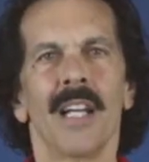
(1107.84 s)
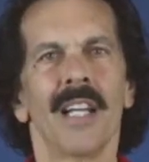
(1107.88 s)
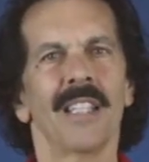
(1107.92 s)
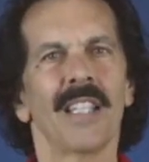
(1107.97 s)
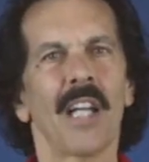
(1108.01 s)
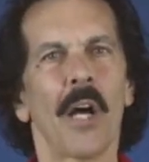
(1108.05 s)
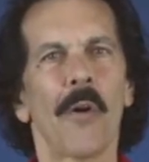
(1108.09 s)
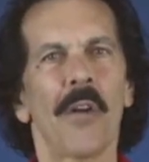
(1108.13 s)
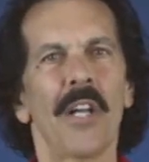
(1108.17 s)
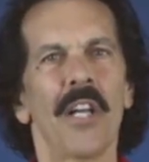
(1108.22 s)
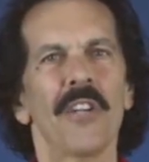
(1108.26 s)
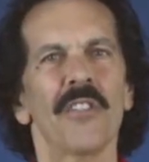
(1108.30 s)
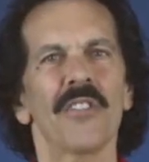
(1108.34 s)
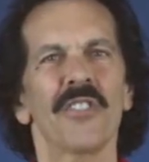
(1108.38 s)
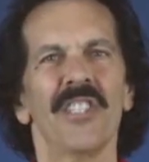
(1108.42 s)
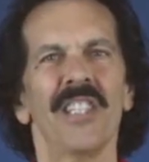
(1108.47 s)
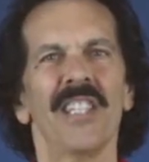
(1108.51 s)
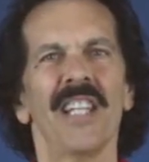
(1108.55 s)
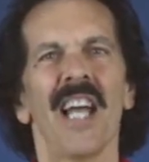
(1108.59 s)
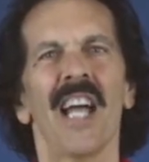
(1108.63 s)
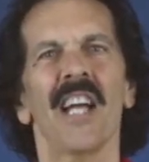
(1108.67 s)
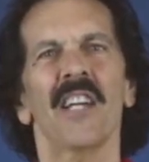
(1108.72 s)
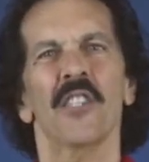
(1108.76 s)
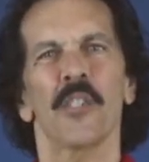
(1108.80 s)
Now here's
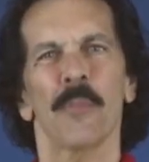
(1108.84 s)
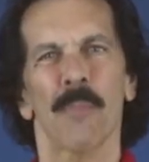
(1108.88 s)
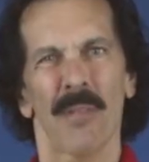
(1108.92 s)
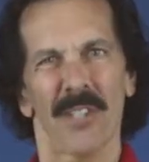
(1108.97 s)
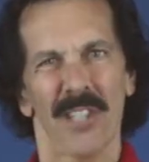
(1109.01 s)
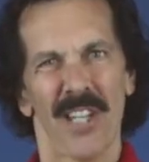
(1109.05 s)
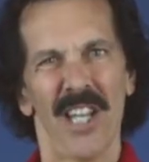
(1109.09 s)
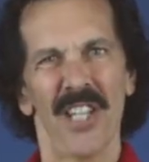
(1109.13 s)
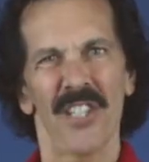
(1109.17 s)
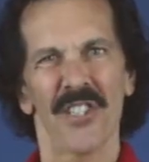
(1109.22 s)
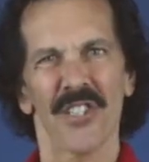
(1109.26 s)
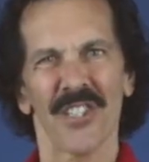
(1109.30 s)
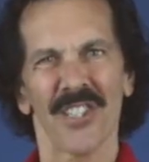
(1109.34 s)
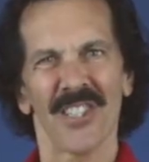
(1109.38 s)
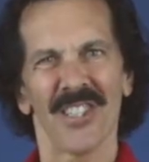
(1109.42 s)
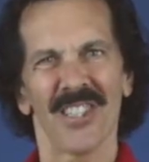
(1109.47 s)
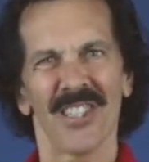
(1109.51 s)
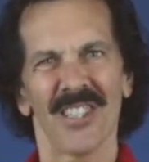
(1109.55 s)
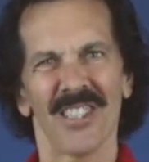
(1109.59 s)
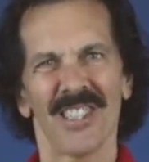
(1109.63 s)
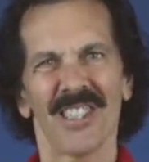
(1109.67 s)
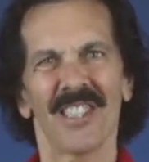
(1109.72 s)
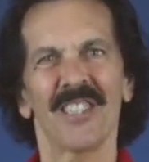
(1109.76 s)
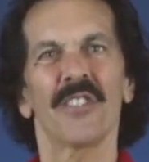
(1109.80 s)
the
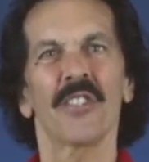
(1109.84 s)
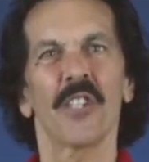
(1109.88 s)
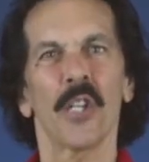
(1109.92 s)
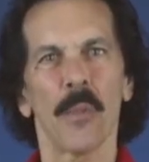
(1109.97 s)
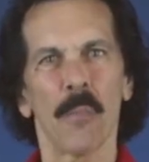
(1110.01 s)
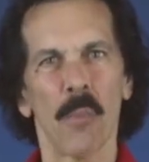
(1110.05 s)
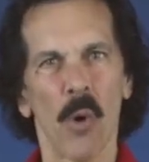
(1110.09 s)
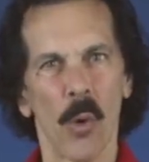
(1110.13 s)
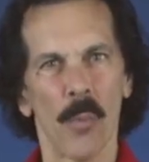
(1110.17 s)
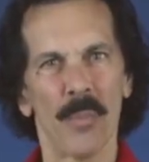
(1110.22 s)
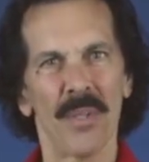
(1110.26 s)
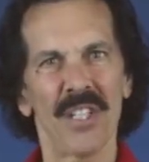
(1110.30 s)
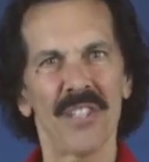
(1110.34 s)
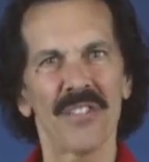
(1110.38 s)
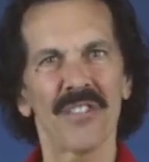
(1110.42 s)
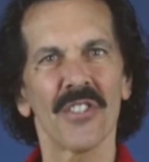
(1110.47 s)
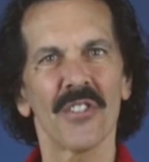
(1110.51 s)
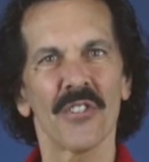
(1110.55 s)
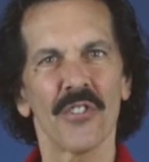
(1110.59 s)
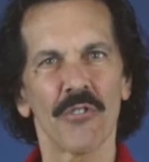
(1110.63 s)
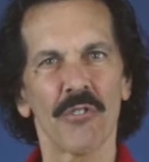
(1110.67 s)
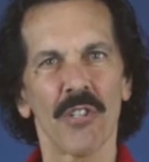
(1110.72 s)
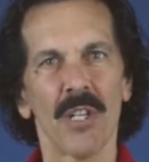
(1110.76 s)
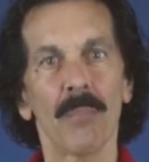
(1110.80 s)
explanation to the Mobius
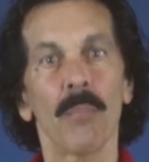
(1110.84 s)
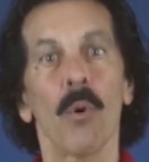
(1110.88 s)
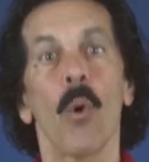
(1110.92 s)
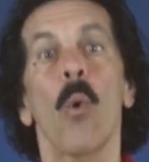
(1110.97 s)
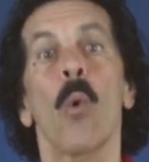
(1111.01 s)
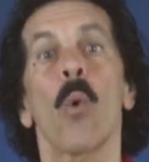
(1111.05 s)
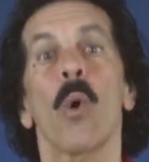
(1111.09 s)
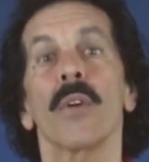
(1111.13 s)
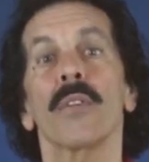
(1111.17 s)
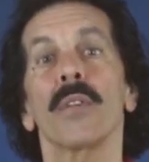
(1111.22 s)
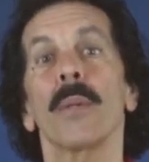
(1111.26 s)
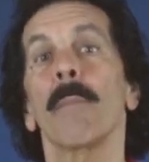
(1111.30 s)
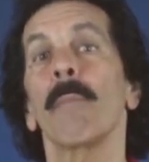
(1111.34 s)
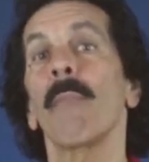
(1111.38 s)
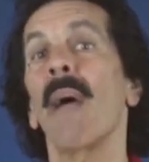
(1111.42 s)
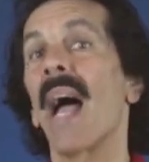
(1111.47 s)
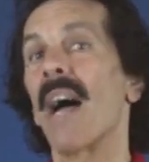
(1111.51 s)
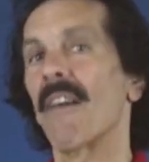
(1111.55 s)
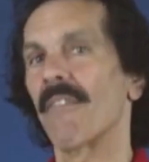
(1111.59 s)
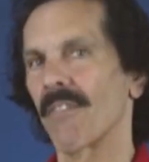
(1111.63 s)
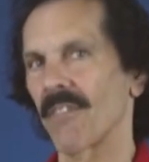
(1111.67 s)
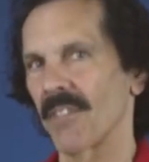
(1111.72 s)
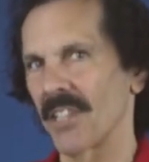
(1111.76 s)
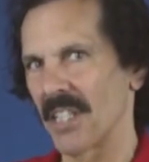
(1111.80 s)
strip, or the
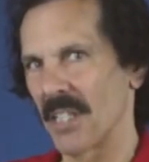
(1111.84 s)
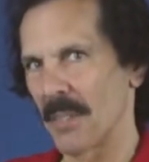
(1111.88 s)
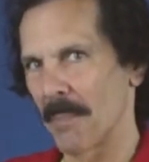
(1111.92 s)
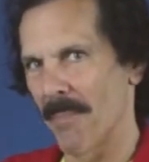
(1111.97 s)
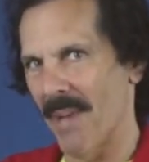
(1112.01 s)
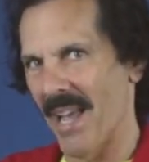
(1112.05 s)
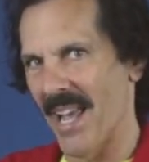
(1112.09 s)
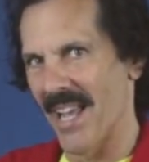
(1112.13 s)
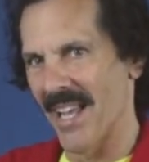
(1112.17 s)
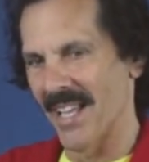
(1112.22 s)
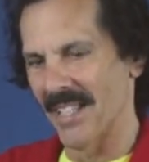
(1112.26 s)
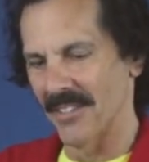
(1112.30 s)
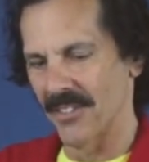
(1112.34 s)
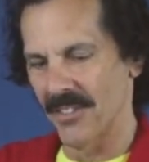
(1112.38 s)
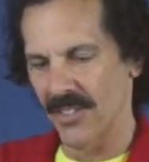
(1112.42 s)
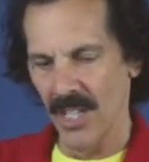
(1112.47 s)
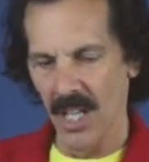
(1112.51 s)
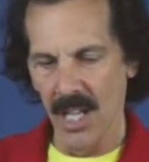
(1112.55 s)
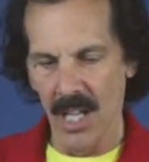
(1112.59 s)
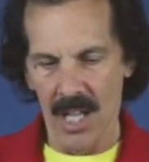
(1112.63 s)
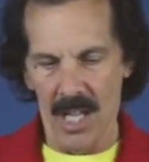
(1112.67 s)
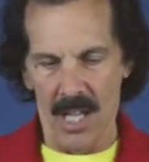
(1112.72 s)
baffling bands.